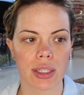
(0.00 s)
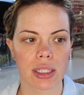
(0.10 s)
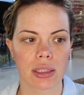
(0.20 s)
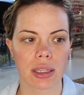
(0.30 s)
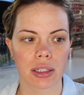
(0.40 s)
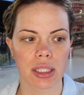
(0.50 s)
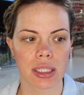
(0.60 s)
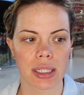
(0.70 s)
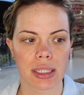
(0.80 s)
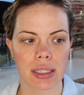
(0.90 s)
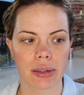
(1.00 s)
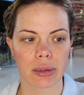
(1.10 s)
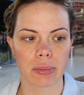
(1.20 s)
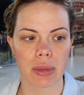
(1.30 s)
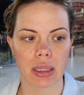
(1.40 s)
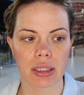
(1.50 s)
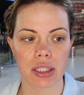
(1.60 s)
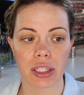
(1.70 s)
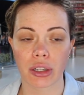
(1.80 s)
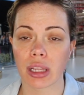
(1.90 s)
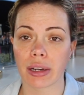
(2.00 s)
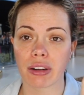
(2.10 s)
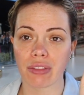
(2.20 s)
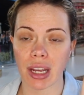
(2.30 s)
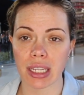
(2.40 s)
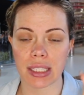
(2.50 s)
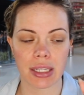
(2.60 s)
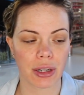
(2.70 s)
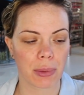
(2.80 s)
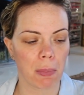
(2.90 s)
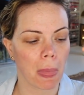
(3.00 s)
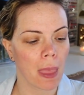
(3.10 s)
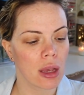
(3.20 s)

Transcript: This is their C serum. This is their clarifying serum.